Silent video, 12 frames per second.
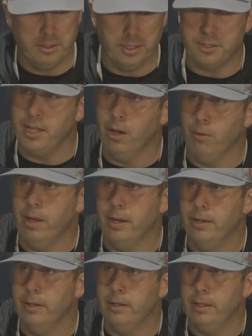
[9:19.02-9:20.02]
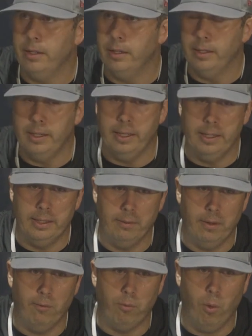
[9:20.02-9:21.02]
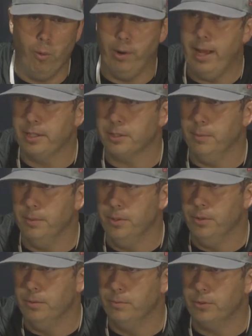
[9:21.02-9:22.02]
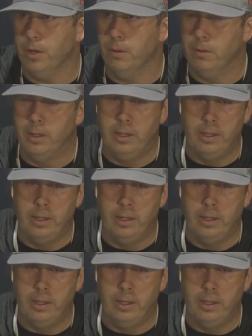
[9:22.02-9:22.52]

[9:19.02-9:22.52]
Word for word: accelerated, and for what we're asking him to do. So